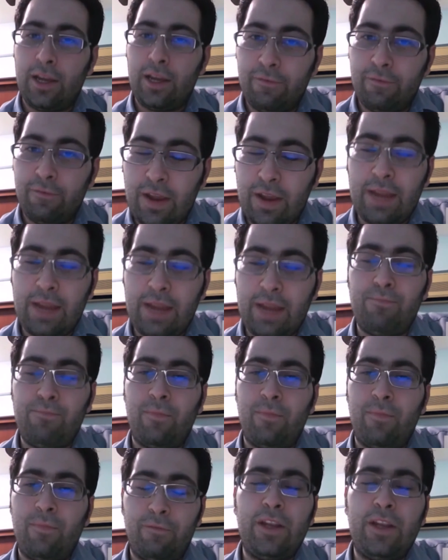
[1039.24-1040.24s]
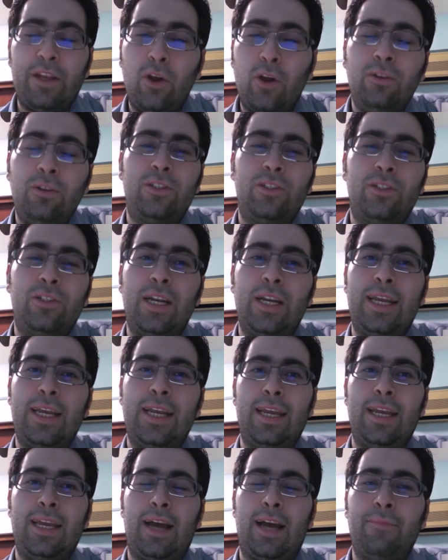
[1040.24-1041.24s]
we don't
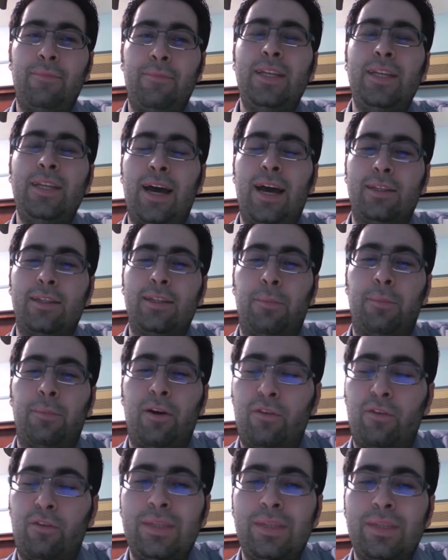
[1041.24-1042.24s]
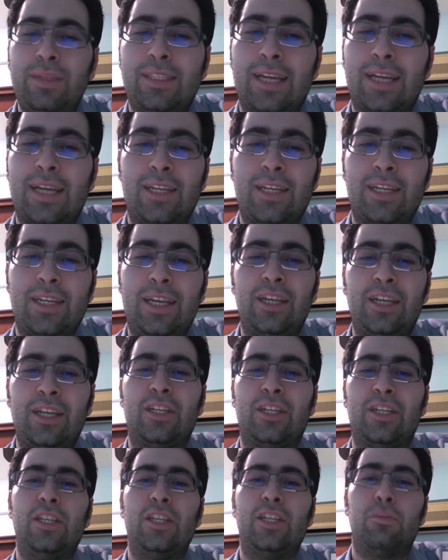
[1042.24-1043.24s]
really, the performance doesn't
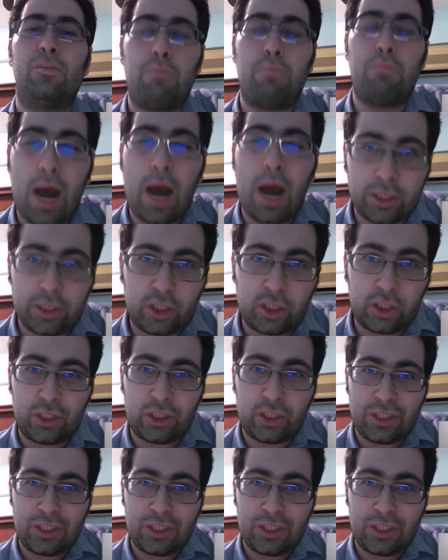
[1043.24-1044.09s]
increase much.